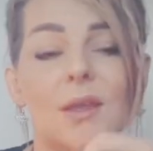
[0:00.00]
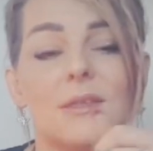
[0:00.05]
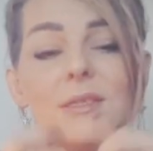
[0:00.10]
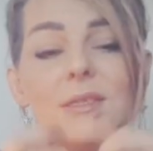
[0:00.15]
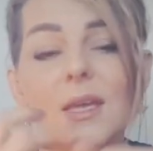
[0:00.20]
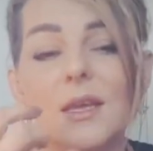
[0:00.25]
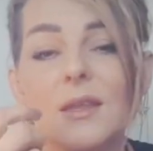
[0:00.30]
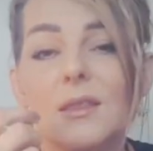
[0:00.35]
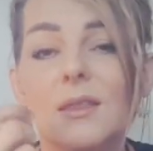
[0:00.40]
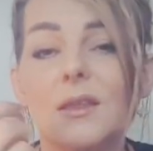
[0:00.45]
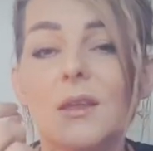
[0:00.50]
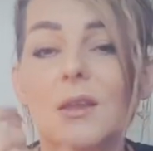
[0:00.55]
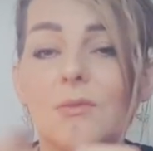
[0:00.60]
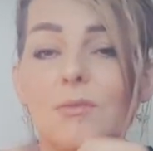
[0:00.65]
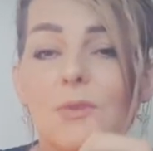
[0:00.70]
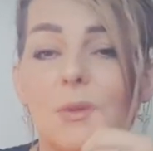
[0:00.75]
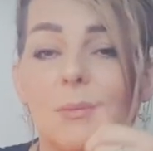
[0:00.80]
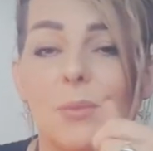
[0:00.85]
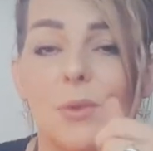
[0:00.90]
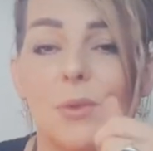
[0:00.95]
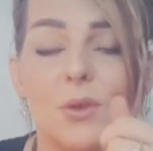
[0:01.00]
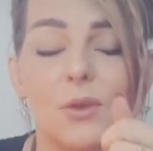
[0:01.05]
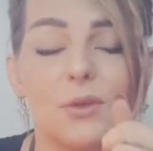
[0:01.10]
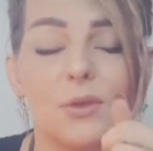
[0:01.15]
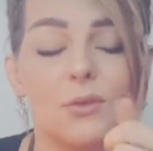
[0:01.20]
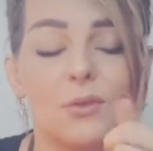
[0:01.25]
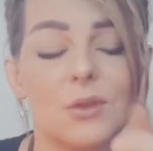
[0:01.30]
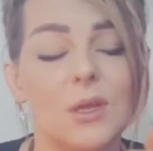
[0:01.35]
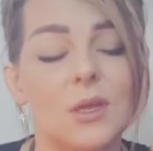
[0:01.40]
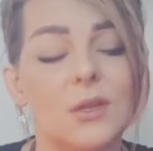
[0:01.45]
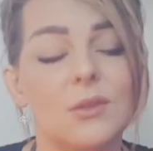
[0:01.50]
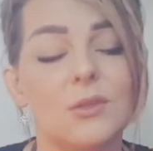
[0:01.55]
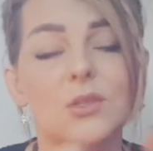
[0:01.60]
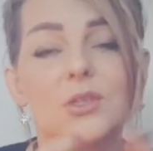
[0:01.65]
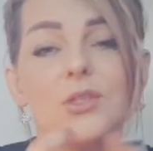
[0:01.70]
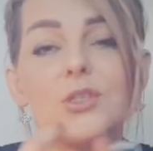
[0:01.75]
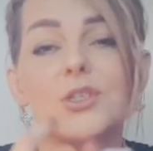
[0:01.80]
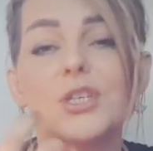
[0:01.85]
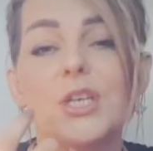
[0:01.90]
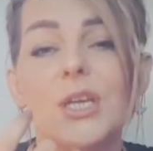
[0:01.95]
death and rebirth, the
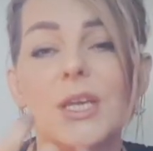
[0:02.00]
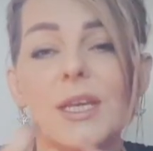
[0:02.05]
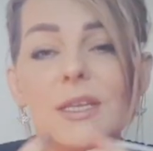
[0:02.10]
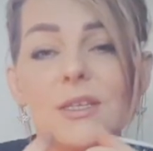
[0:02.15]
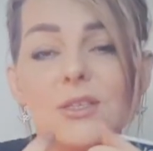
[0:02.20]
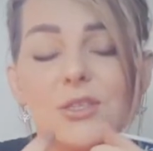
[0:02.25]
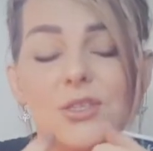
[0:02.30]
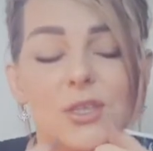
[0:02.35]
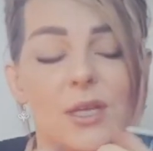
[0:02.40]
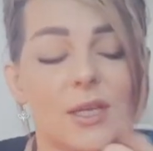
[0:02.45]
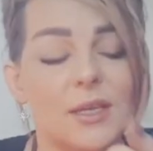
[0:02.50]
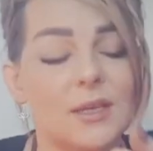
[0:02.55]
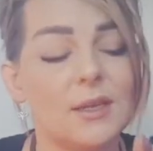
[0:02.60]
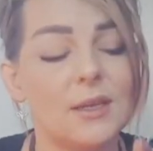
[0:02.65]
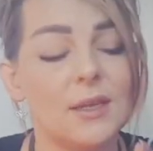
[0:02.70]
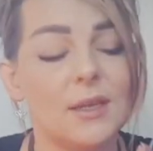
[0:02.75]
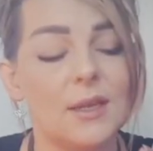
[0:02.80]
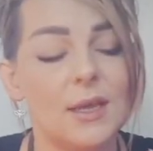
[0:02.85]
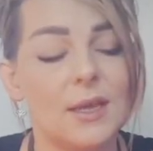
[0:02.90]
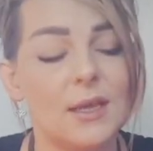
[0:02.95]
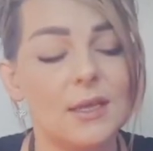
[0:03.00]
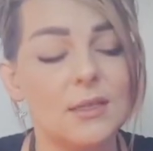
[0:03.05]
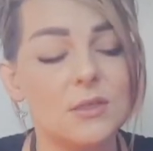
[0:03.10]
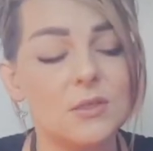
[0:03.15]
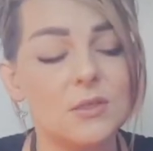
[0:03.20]
changing, and